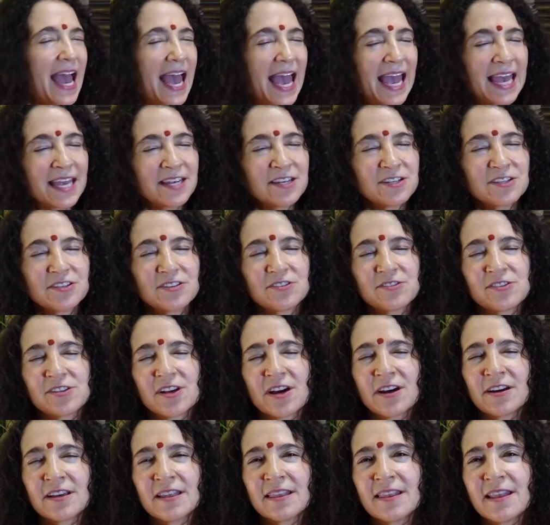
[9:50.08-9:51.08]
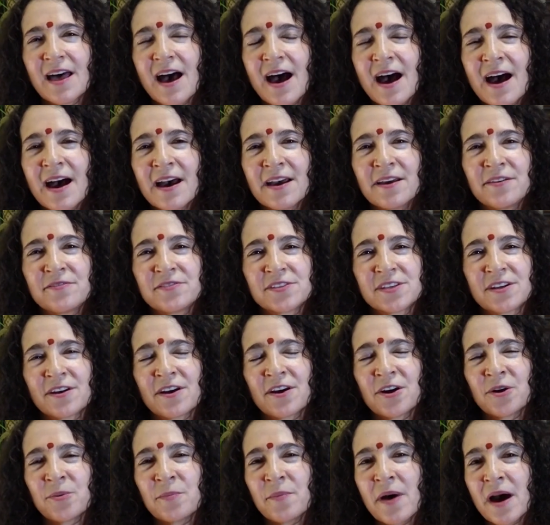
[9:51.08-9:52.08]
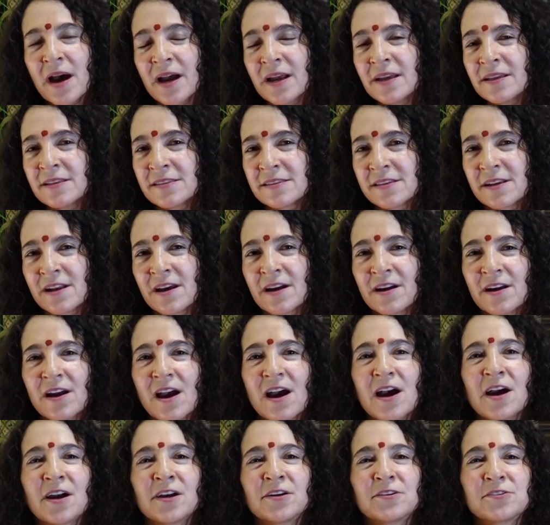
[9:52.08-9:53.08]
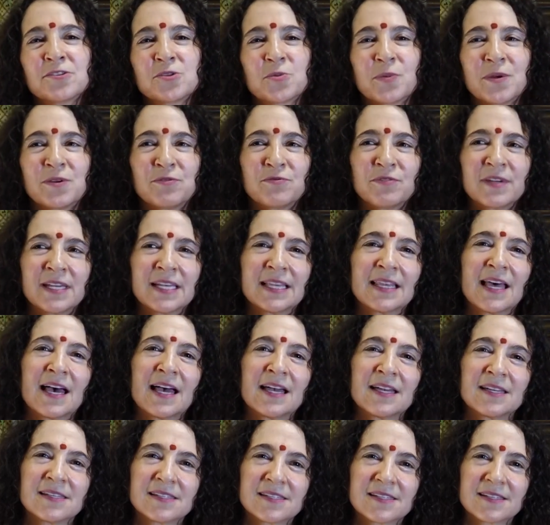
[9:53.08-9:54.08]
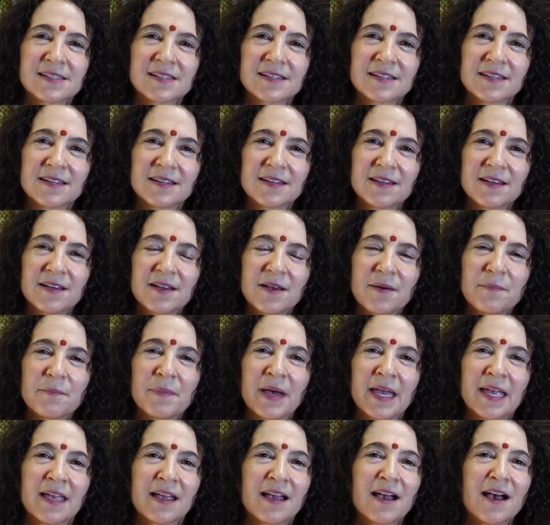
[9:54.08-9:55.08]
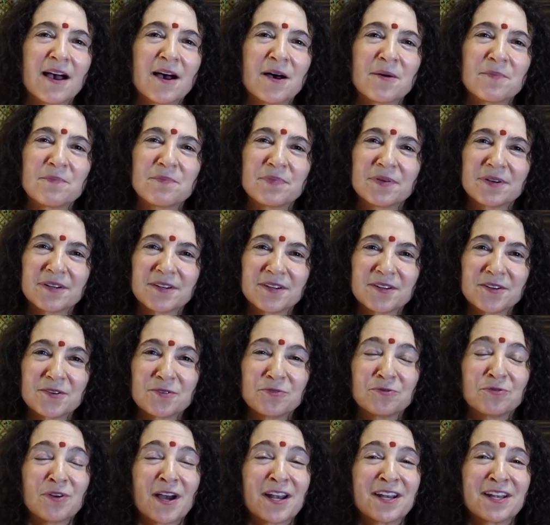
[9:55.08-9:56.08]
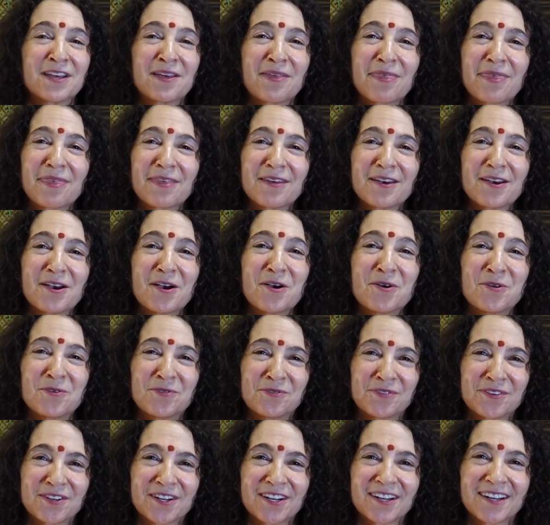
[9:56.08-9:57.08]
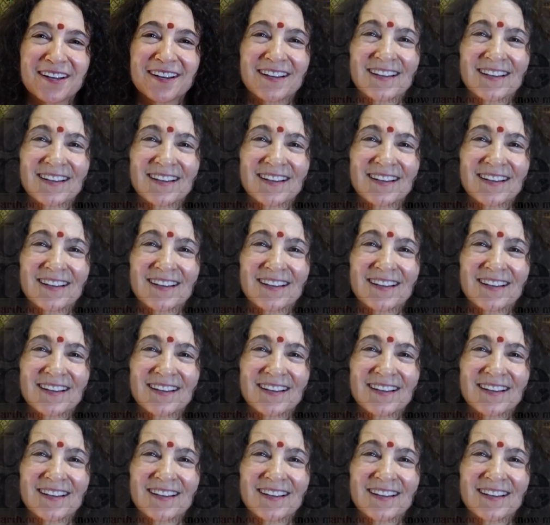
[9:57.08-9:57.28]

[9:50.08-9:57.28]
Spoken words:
enters our lives and our minds and our hearts, we realize, my cup runneth over.